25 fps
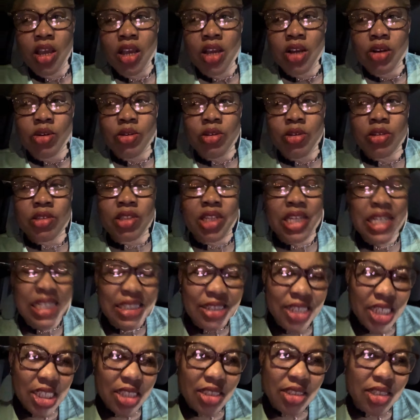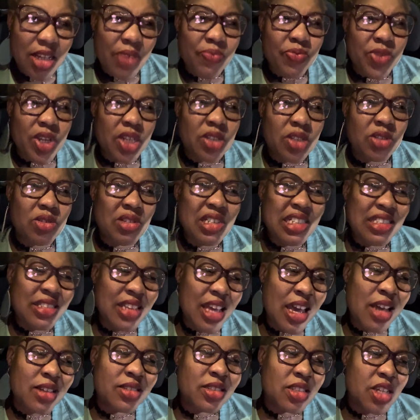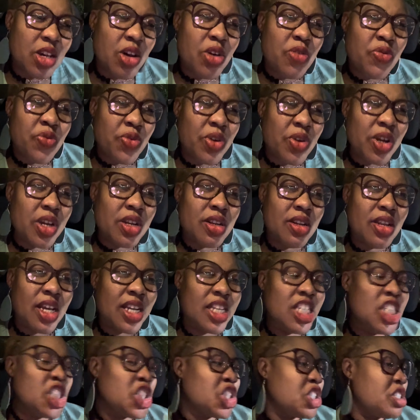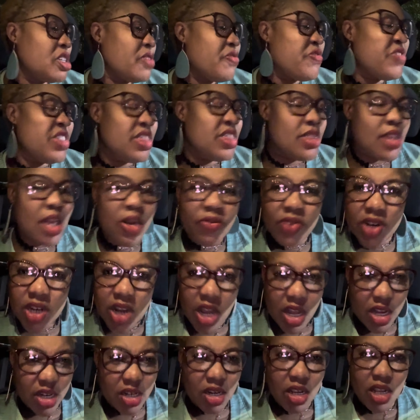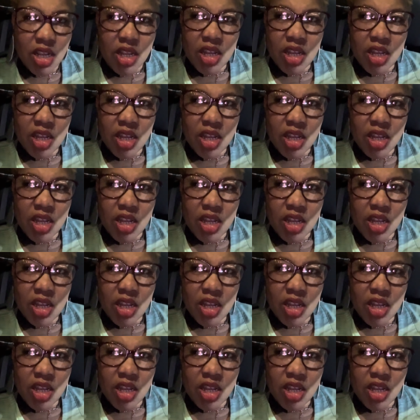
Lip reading: because he did something to his ex-girlfriend that he should have never done.